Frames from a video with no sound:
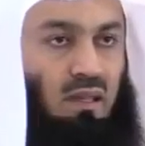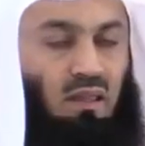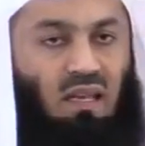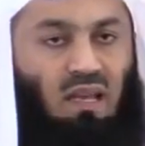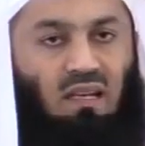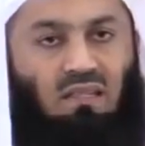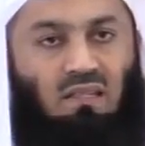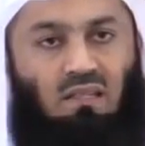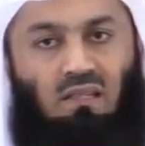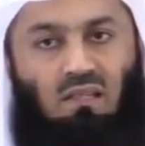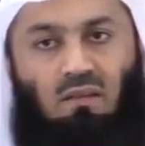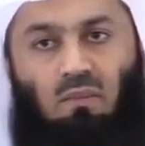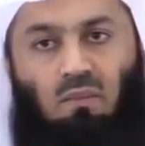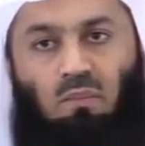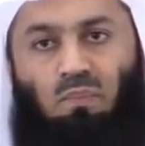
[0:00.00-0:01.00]
that
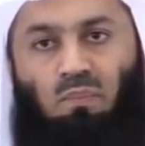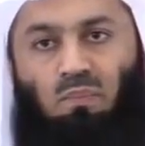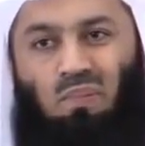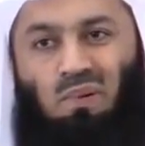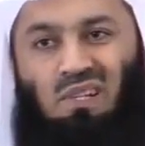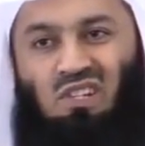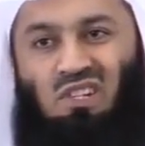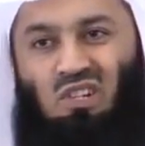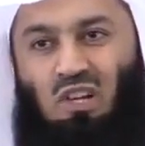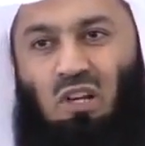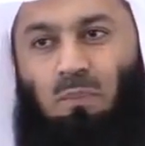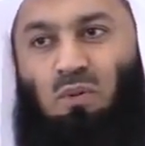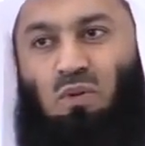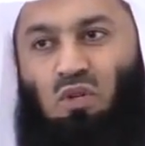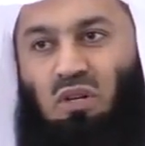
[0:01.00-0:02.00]

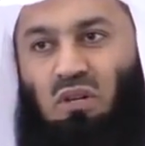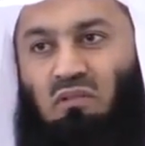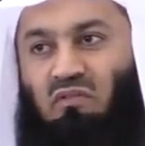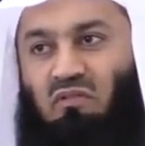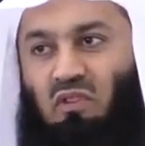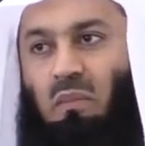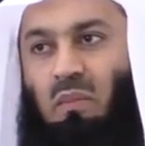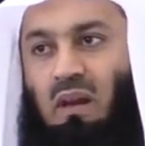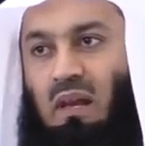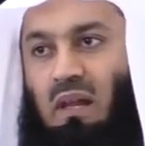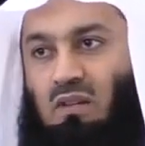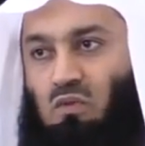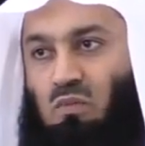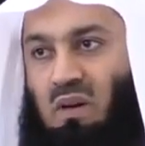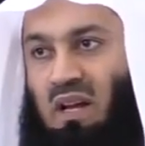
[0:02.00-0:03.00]
prescription from Allah
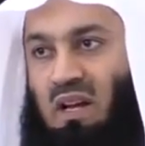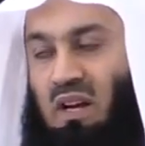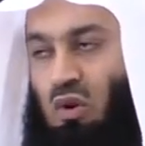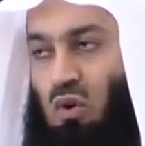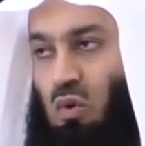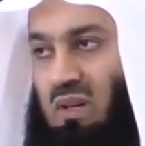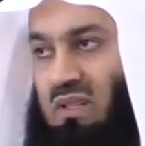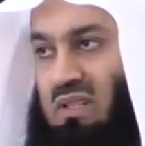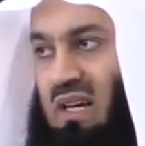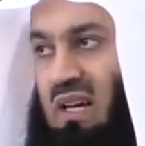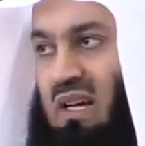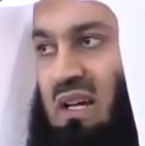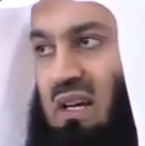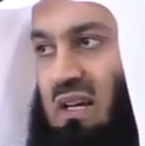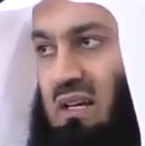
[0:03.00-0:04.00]
subhanahu wa
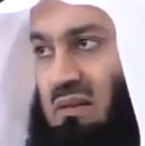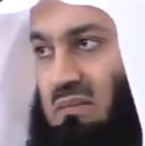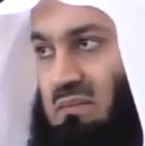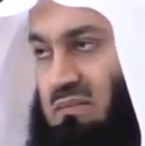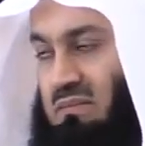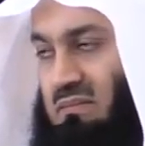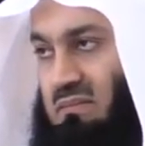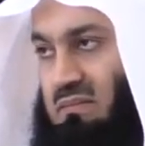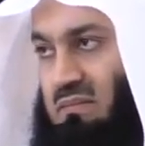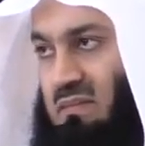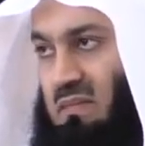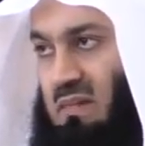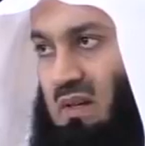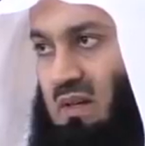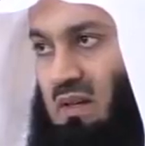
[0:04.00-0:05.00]
ta'ala
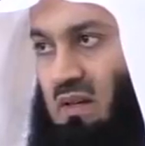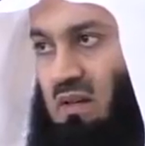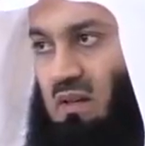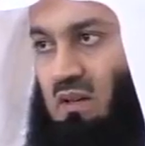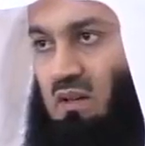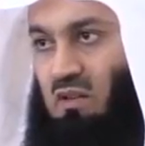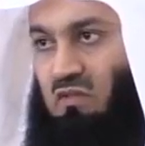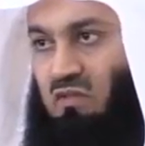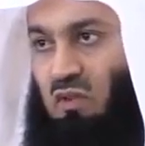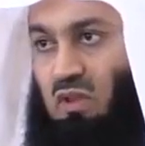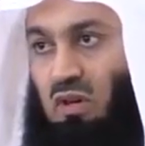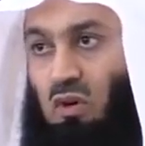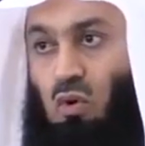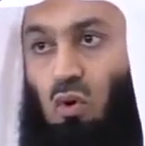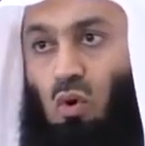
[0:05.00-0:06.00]
for
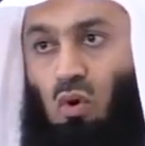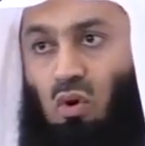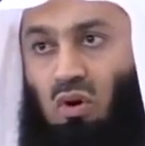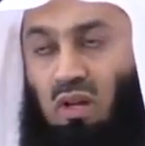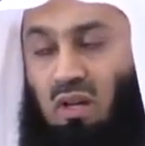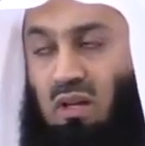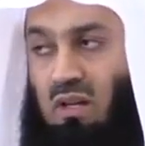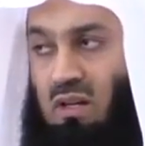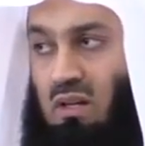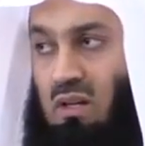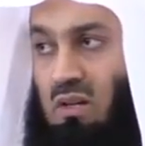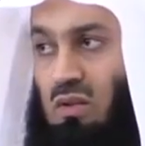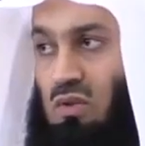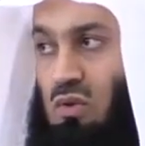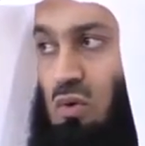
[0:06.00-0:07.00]
the caller
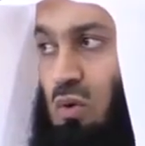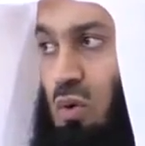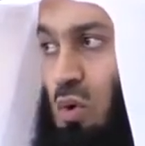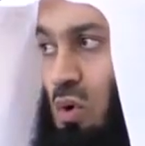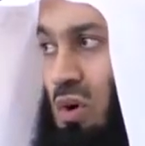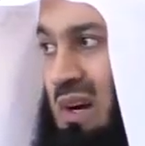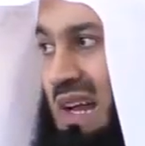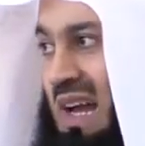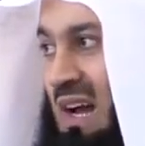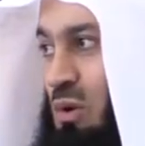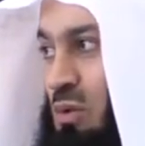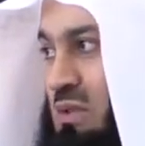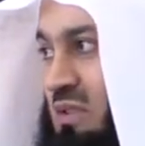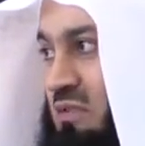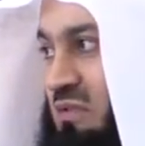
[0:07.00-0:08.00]
to call
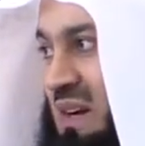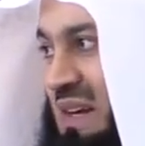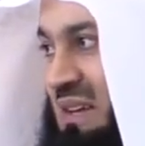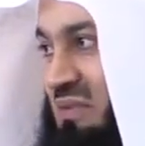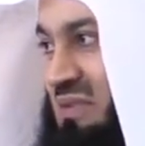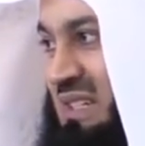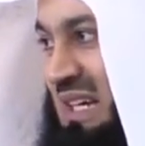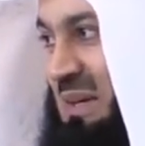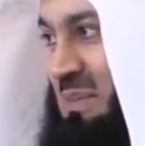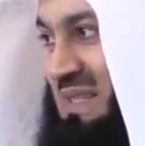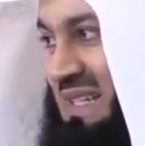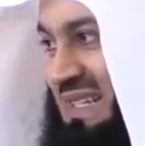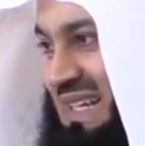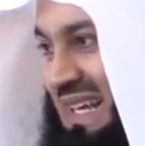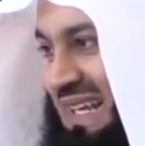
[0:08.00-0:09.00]
out 5 times
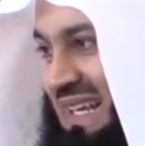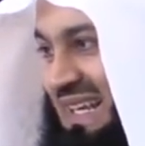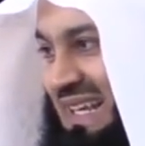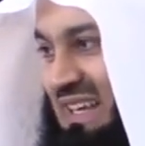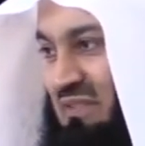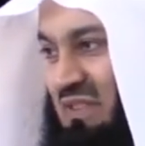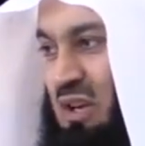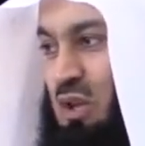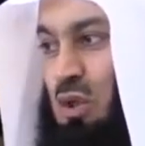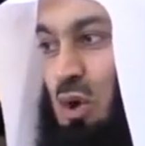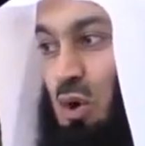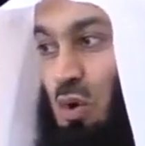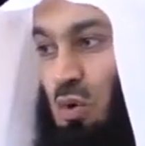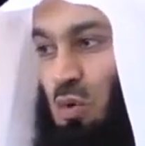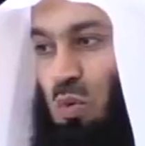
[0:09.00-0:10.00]
a day, even
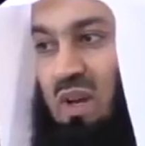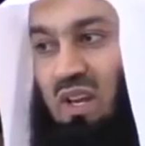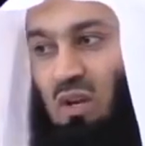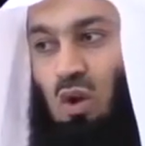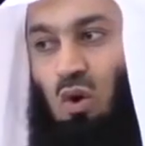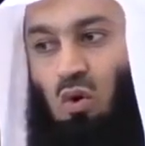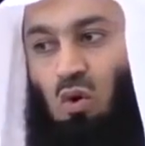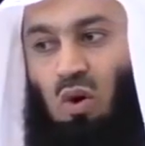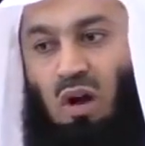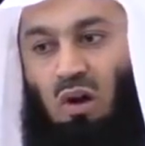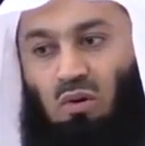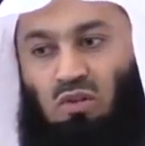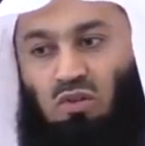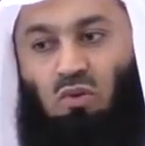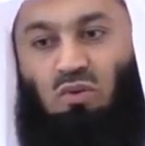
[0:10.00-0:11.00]
though we know
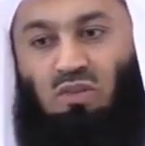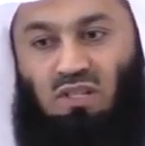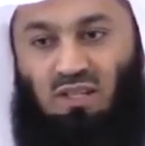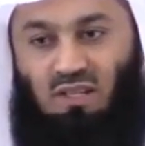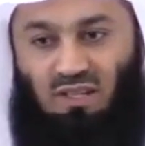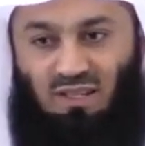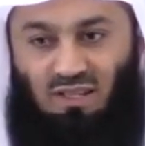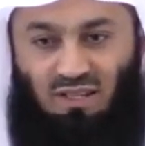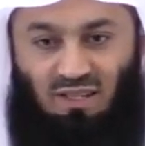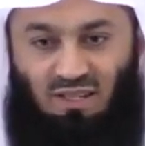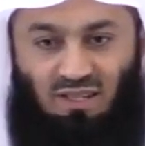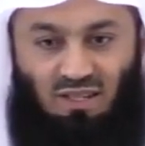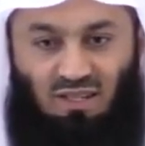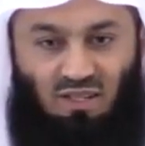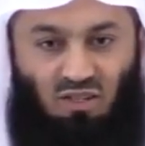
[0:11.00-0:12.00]
our duty
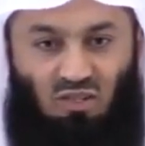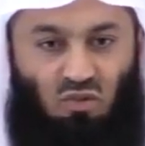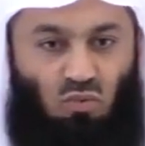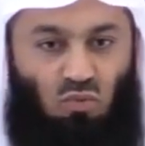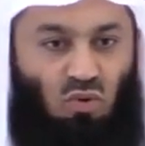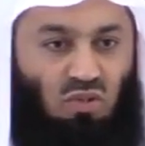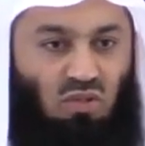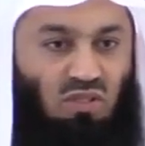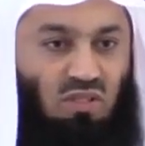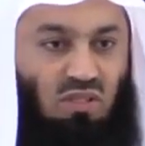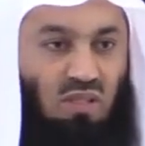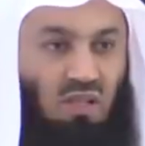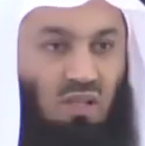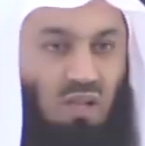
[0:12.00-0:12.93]
towards